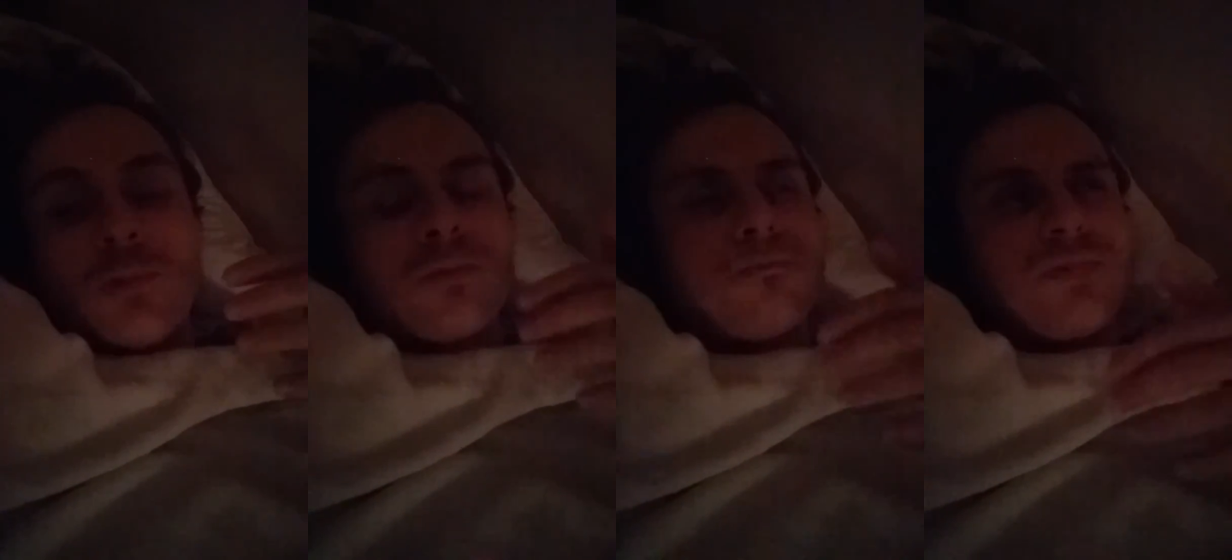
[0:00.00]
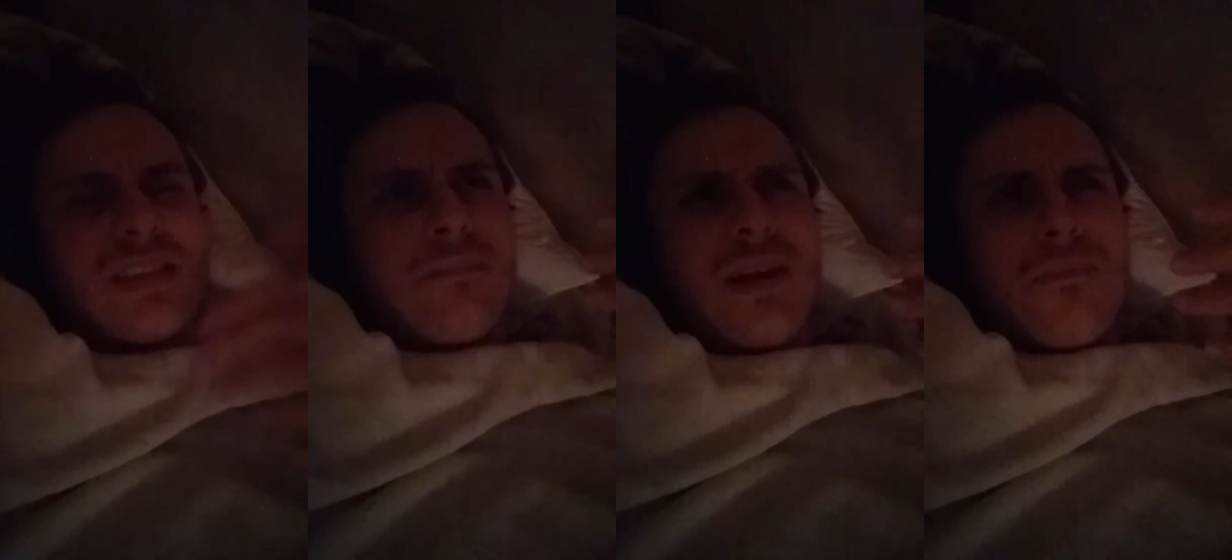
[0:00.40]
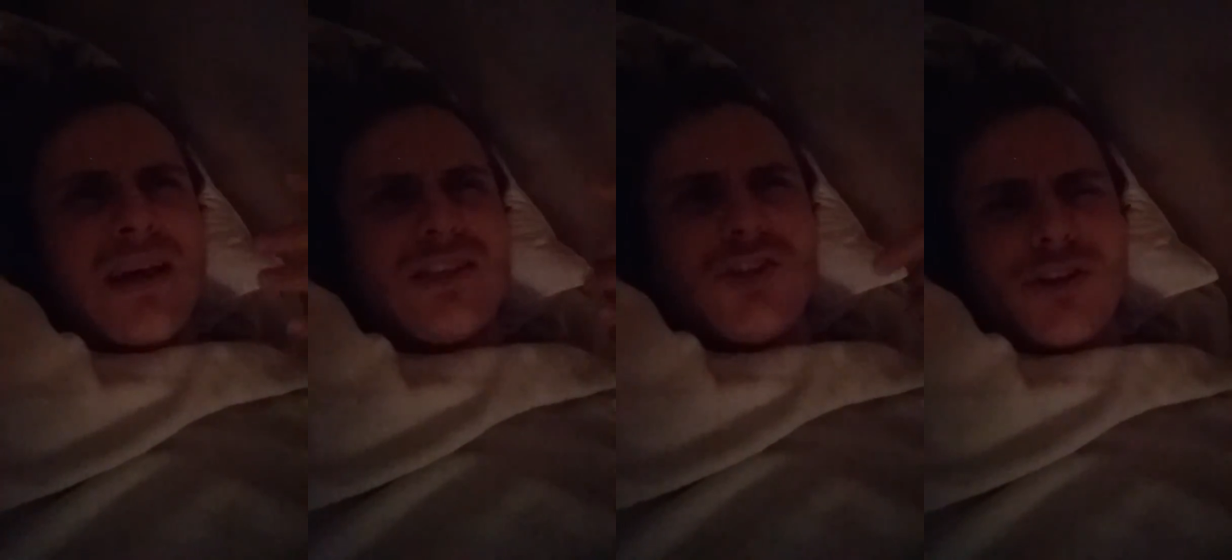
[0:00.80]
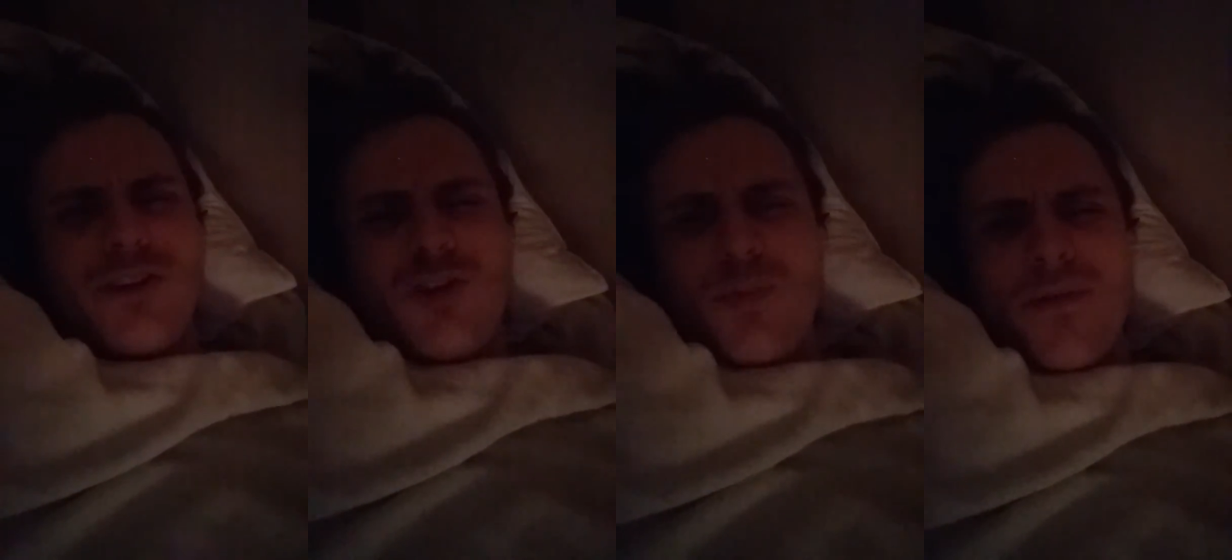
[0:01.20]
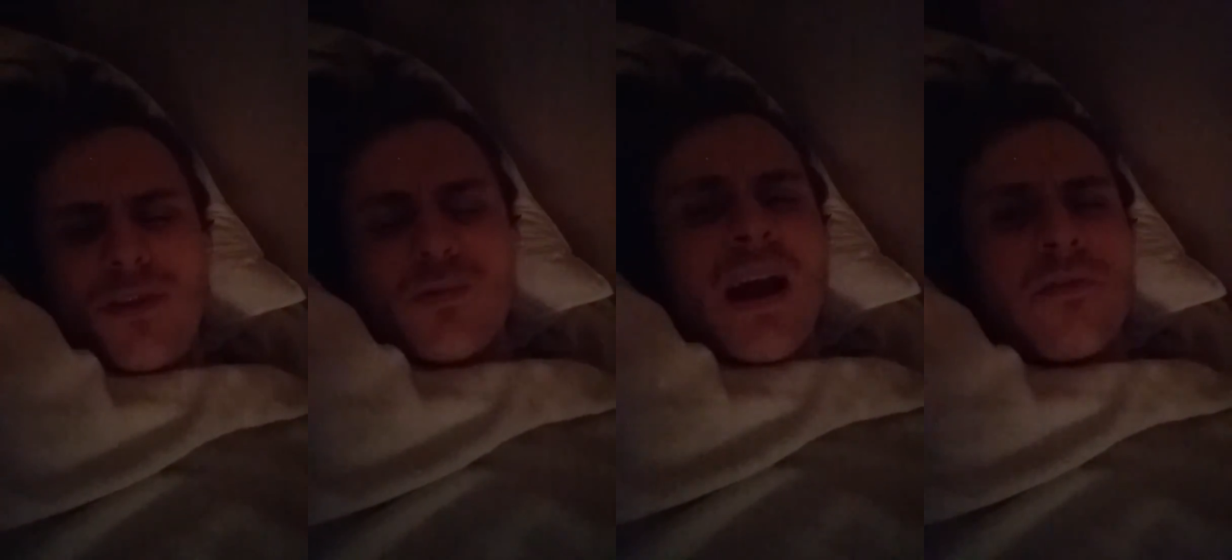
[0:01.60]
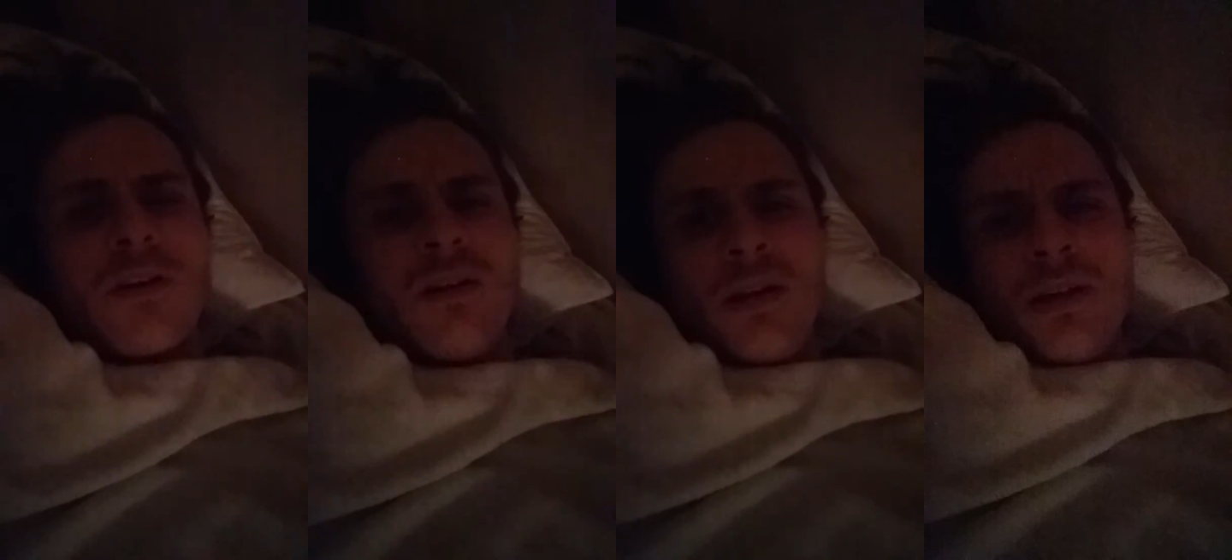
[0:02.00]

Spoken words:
Or send me a message on YouTube if you'd rather.